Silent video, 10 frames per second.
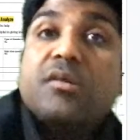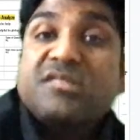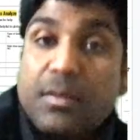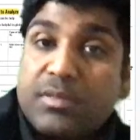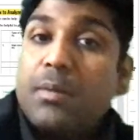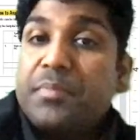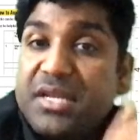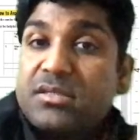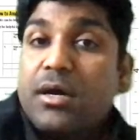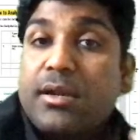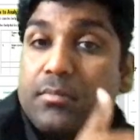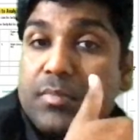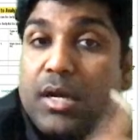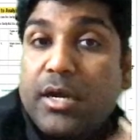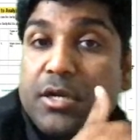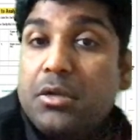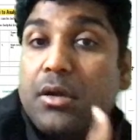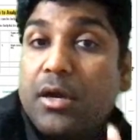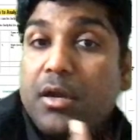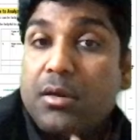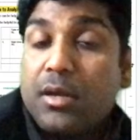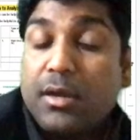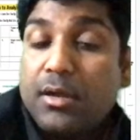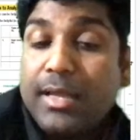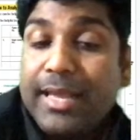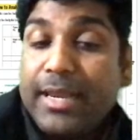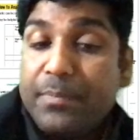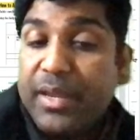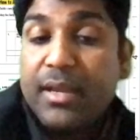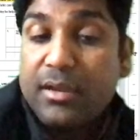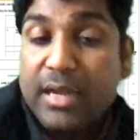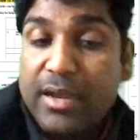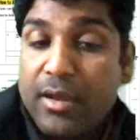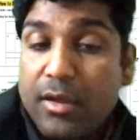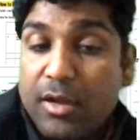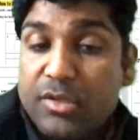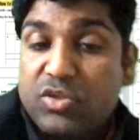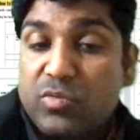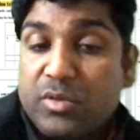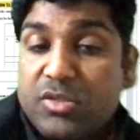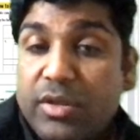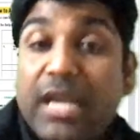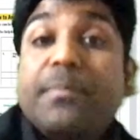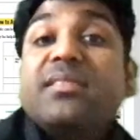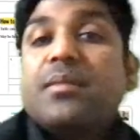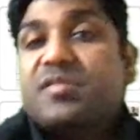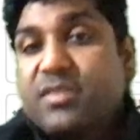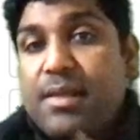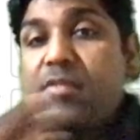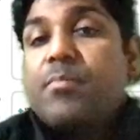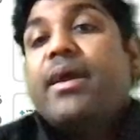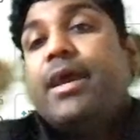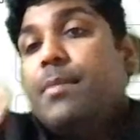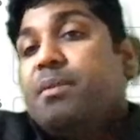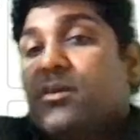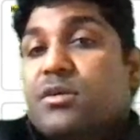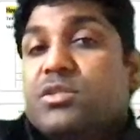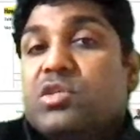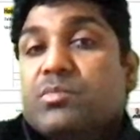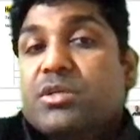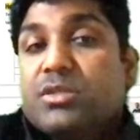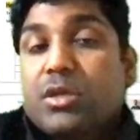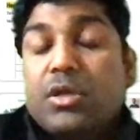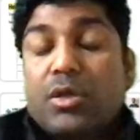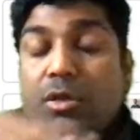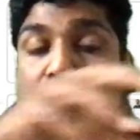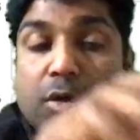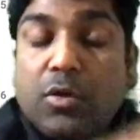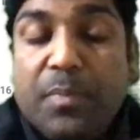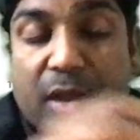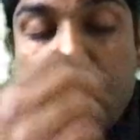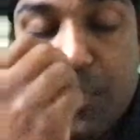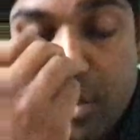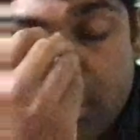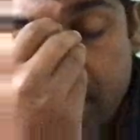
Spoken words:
some companies are helping consumers or helping themselves by helping the consumers to pick up certain